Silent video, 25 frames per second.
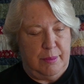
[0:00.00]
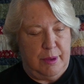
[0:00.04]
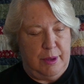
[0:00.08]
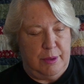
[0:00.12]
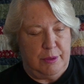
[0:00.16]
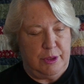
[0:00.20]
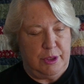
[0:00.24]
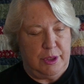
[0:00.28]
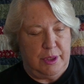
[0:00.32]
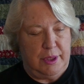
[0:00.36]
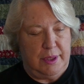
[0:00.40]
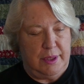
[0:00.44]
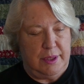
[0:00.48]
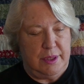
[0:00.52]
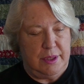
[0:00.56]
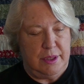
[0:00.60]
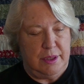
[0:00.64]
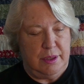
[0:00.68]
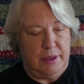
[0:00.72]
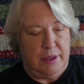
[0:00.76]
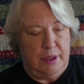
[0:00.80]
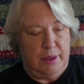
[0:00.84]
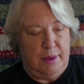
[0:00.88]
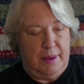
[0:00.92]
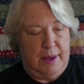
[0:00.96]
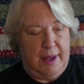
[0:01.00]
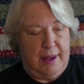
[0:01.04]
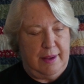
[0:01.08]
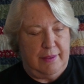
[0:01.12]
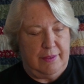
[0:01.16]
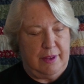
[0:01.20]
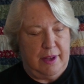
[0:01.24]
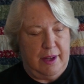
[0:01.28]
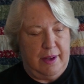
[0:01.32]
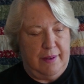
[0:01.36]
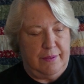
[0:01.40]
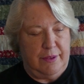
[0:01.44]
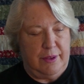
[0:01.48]
motion until you have
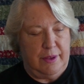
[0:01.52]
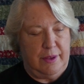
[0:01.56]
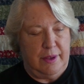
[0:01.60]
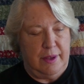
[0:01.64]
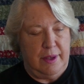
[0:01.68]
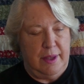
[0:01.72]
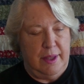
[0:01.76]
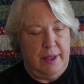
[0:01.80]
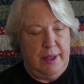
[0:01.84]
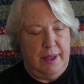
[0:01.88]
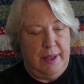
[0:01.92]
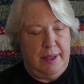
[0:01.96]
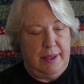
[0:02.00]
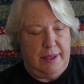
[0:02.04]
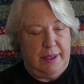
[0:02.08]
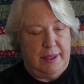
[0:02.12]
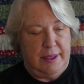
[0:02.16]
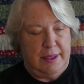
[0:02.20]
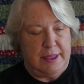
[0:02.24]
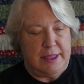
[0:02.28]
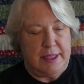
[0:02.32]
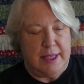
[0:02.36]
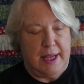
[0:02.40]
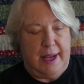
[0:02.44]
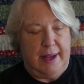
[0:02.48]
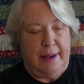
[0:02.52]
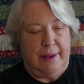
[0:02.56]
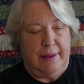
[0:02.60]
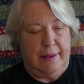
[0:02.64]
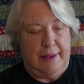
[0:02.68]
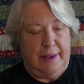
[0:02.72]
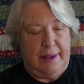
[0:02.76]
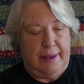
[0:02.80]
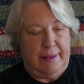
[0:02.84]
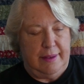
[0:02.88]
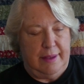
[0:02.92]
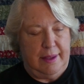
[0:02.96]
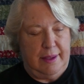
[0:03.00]
covered the entire
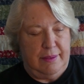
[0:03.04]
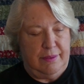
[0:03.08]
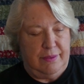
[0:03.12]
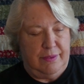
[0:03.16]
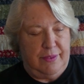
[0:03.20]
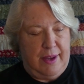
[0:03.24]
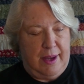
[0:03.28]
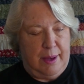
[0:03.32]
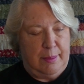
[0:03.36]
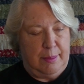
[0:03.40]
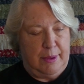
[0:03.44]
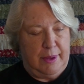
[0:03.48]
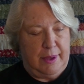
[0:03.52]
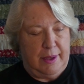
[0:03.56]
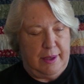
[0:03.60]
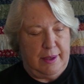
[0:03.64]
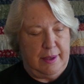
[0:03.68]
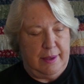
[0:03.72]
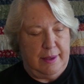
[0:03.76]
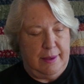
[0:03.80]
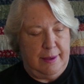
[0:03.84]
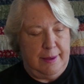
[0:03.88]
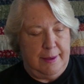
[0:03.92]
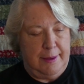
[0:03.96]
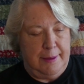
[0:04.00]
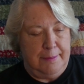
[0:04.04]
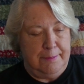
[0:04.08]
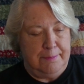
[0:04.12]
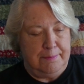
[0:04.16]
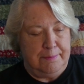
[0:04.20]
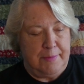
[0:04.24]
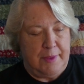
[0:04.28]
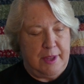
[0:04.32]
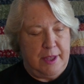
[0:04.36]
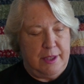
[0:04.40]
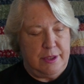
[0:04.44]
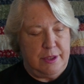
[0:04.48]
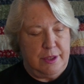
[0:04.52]
area of fabric.
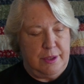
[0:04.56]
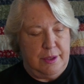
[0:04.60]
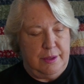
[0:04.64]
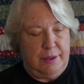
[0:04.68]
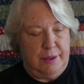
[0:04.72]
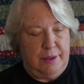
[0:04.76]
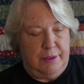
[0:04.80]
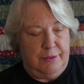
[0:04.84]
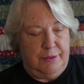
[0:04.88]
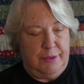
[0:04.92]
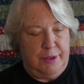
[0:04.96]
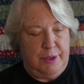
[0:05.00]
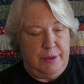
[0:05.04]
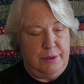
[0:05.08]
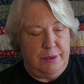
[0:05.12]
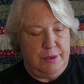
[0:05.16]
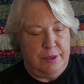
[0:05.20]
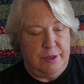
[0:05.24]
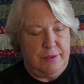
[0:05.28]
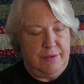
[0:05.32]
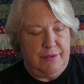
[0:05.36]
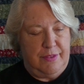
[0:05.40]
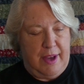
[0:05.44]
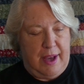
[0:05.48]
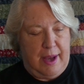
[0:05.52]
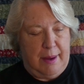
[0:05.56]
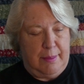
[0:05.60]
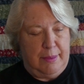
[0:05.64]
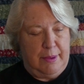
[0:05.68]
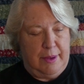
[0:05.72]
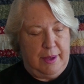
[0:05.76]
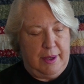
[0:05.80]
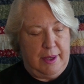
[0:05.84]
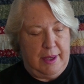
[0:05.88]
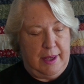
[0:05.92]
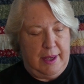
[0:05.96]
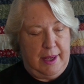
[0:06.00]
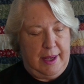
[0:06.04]
Turn the fused
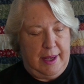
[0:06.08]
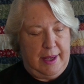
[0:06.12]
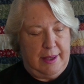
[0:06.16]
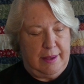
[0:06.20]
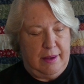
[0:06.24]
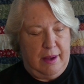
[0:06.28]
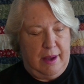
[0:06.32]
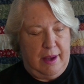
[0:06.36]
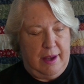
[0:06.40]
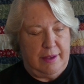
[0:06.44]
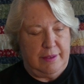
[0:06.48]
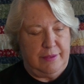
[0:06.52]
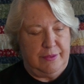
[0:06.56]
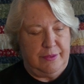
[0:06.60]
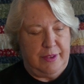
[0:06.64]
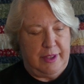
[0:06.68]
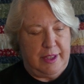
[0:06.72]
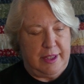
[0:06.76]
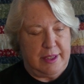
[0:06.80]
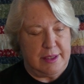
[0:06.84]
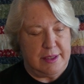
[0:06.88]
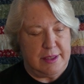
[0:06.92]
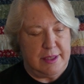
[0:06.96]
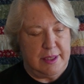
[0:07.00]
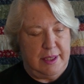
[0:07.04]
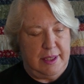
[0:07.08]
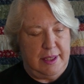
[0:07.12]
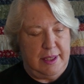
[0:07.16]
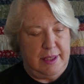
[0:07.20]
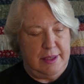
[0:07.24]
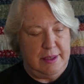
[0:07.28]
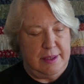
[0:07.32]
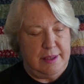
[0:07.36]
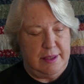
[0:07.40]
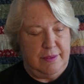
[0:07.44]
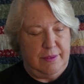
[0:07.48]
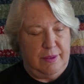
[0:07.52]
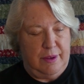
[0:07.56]
fabric and hot fix
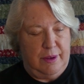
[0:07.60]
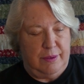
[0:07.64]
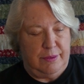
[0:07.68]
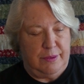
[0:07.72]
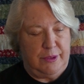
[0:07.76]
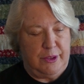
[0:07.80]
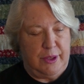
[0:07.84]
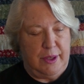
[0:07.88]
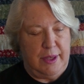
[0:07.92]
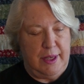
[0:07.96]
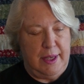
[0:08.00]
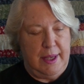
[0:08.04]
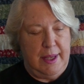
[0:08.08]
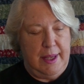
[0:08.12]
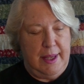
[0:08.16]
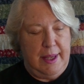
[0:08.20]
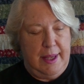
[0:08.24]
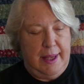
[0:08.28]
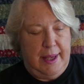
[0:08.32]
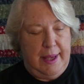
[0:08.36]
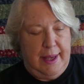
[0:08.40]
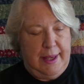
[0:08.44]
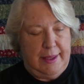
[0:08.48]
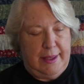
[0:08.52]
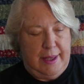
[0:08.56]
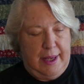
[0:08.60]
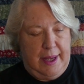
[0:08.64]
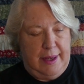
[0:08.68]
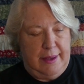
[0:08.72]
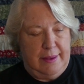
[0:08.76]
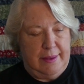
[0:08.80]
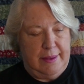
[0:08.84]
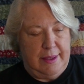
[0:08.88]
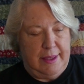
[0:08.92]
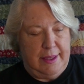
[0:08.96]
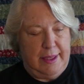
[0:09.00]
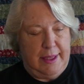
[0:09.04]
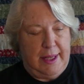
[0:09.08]
adhesive over and
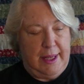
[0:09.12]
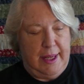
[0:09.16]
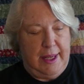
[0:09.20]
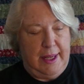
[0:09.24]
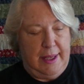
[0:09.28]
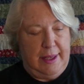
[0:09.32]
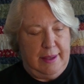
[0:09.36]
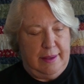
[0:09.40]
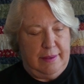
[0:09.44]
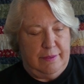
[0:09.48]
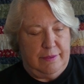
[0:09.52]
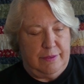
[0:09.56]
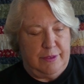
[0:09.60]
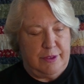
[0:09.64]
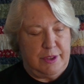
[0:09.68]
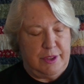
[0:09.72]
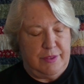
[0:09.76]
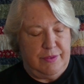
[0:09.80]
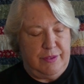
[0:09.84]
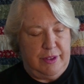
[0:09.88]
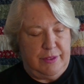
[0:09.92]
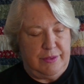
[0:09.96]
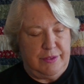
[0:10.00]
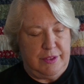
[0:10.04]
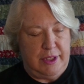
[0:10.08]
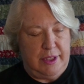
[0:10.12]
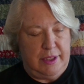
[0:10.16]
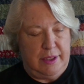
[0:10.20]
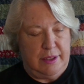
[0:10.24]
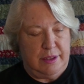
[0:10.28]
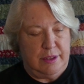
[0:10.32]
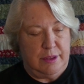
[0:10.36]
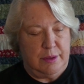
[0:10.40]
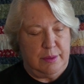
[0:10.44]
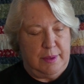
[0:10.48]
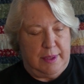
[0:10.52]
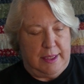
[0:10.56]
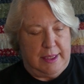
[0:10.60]
iron it again for 15 to
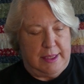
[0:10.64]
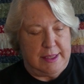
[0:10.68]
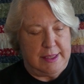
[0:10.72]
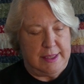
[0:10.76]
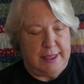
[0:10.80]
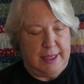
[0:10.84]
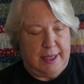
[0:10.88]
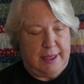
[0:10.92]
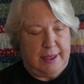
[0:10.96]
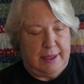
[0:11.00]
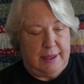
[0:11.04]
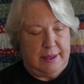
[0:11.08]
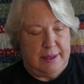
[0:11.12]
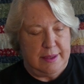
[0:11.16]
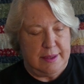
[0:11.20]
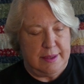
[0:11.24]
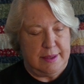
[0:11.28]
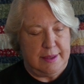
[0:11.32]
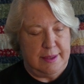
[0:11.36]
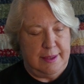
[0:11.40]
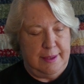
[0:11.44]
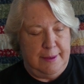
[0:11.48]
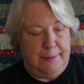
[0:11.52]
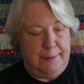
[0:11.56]
20 seconds.